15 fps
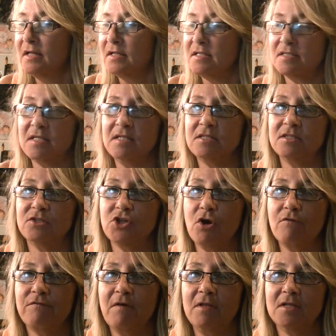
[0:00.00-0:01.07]
since
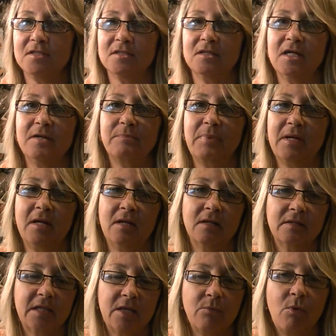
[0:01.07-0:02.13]
Joe fell asleep
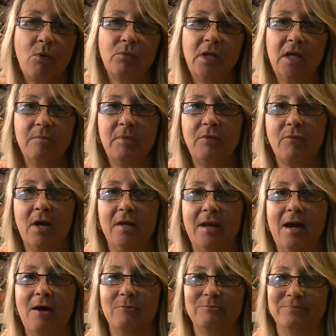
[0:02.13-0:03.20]
and he won't need me right
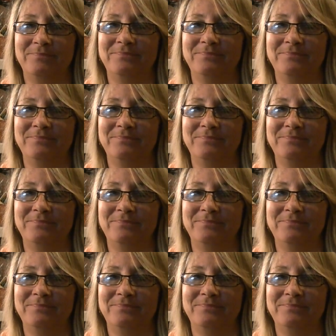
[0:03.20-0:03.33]
now.